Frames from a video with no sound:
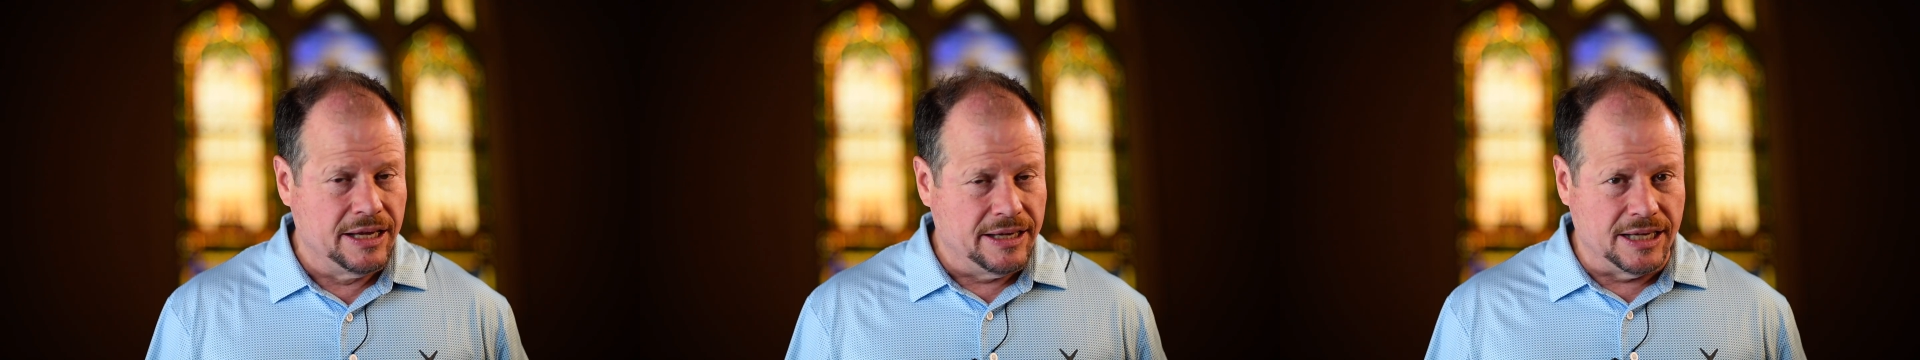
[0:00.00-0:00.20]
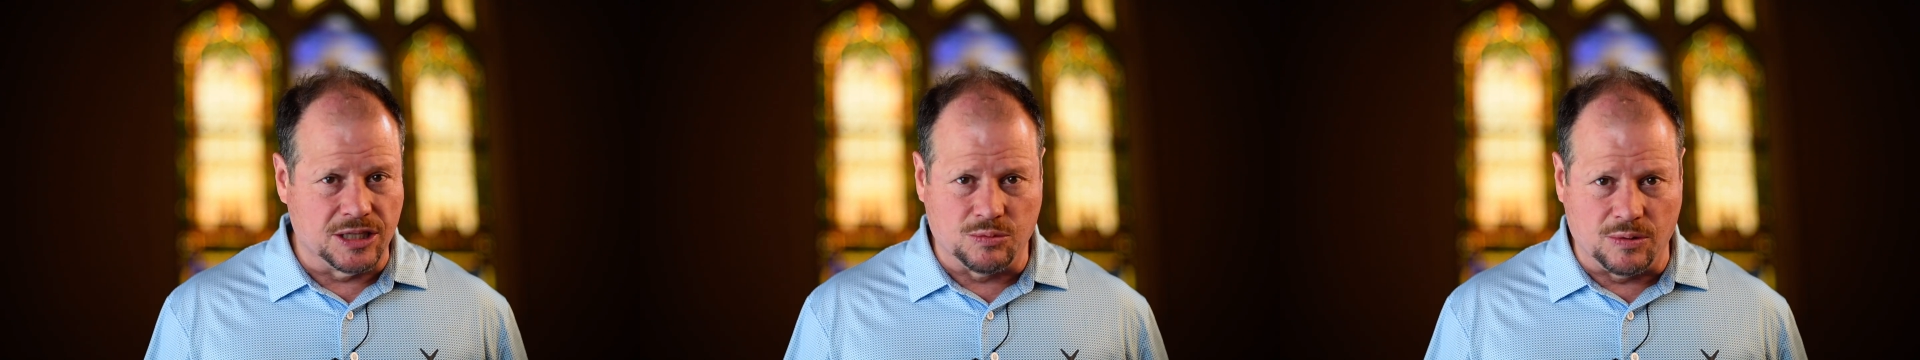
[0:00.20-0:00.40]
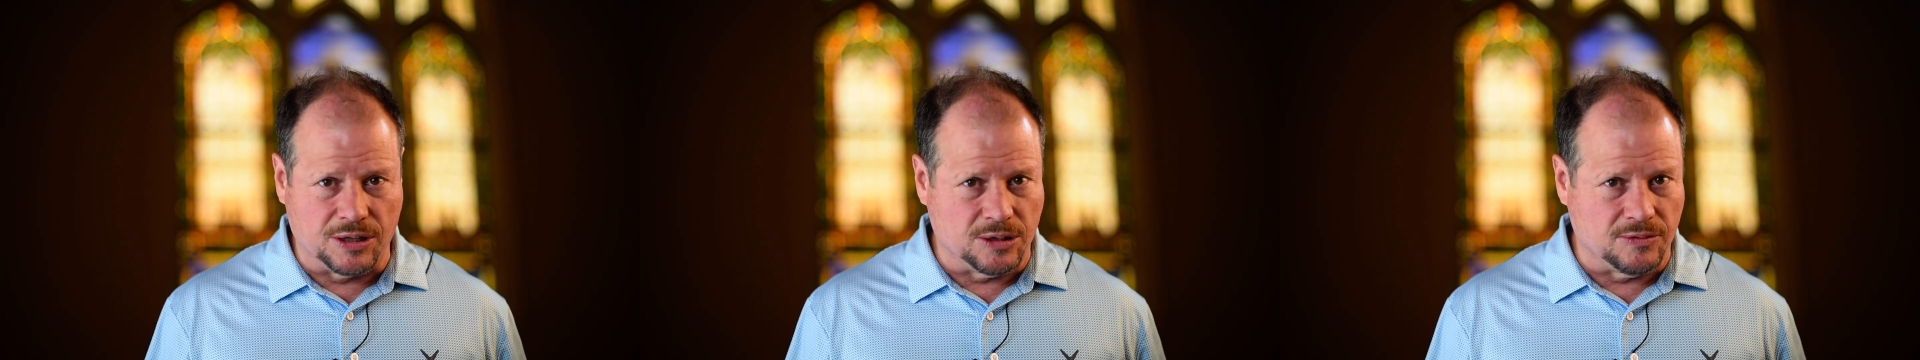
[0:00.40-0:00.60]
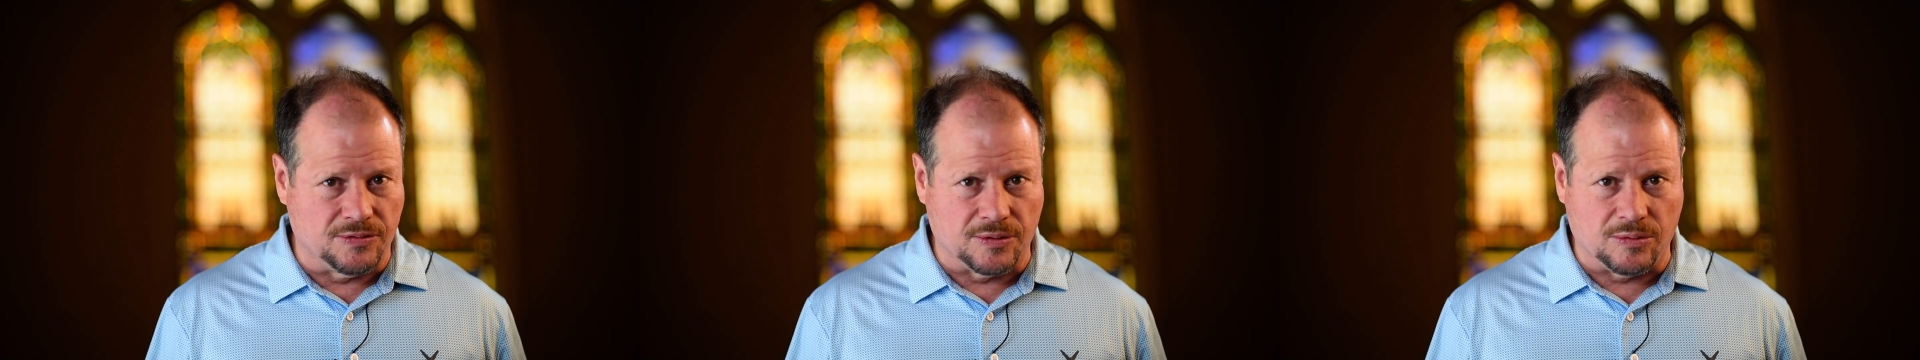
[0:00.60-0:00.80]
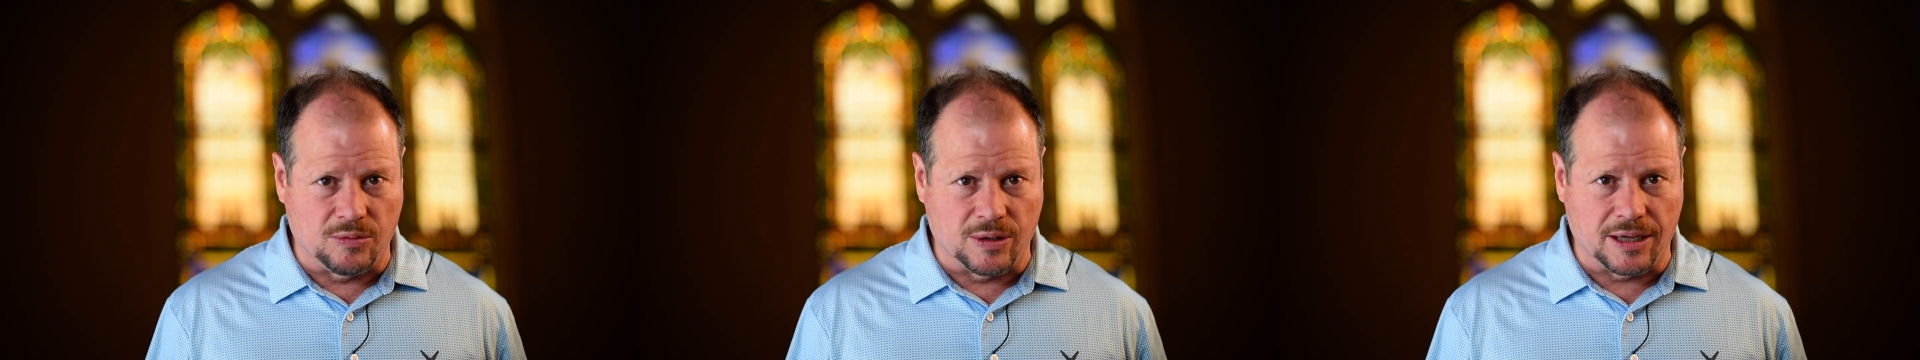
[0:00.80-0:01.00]
It's
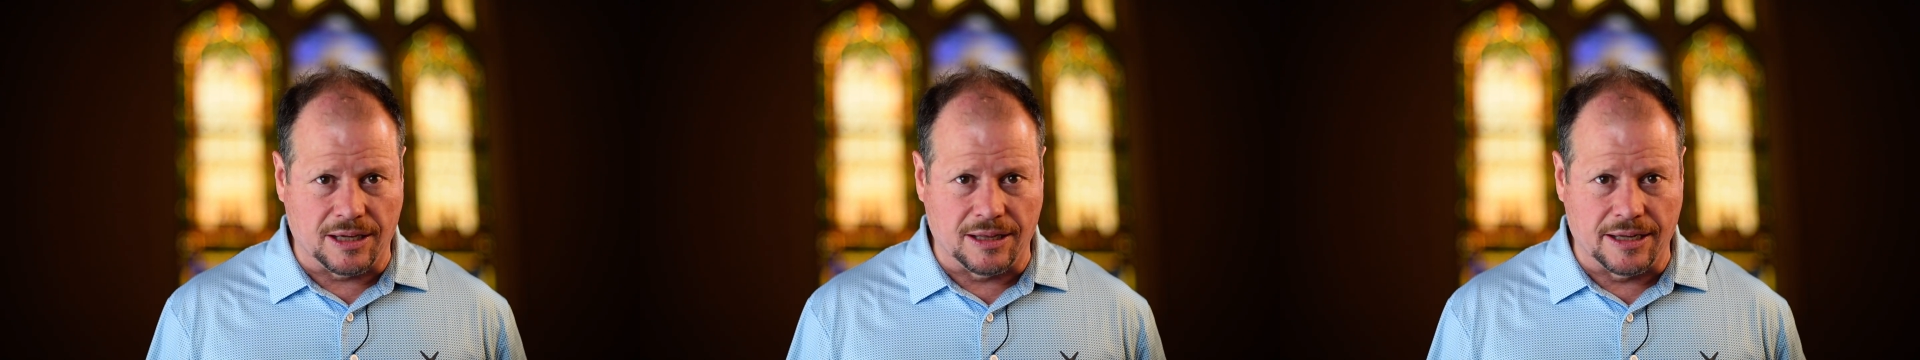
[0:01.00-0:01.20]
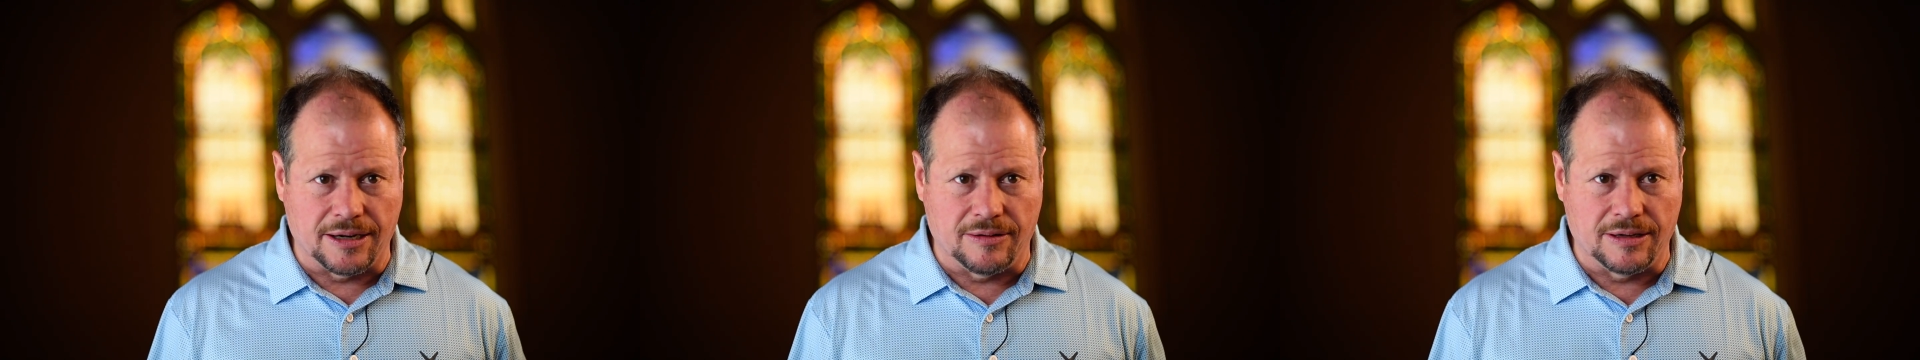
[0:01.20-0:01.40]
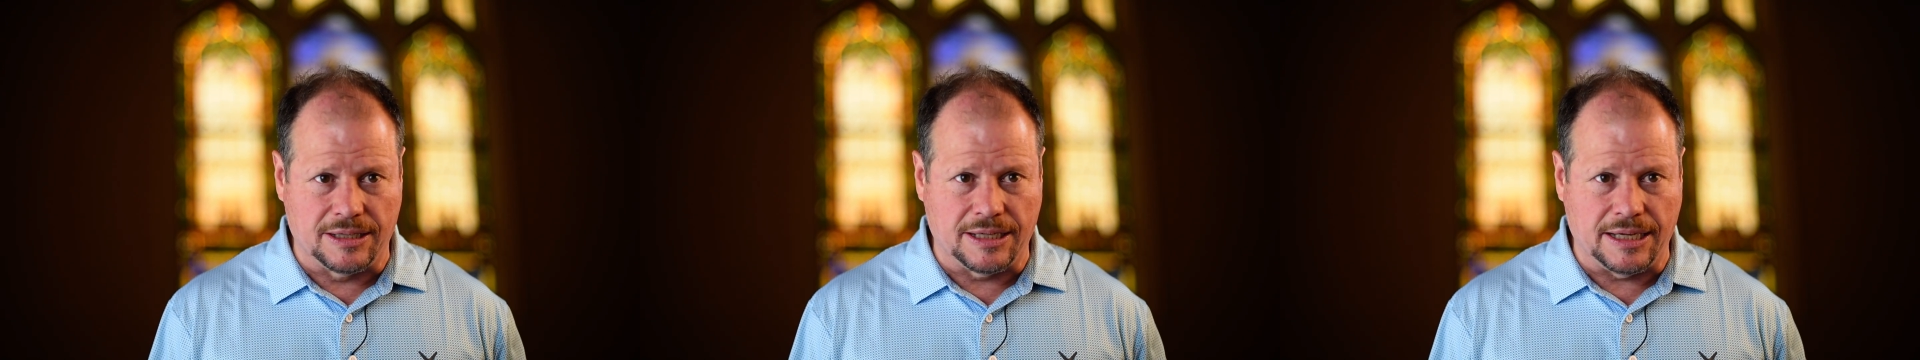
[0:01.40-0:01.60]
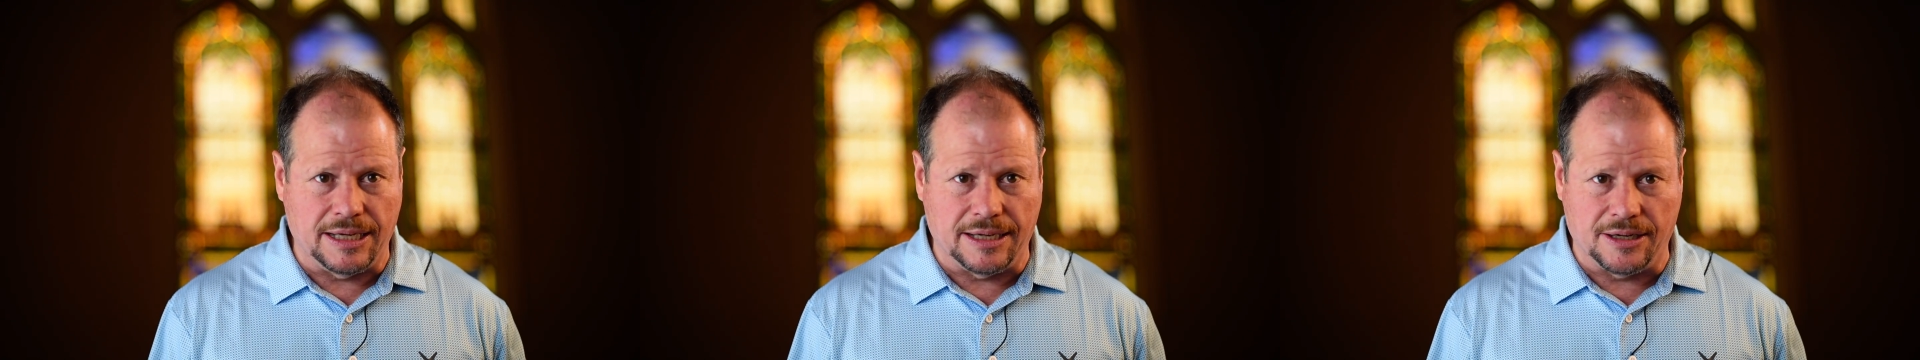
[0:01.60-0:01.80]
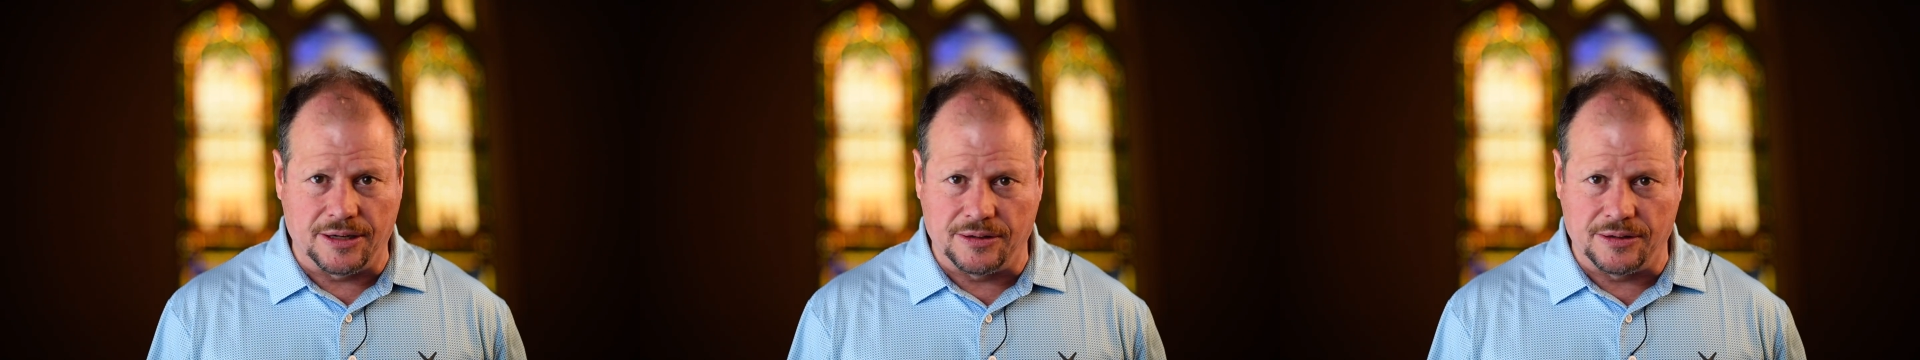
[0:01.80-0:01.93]
wonderful when clarity and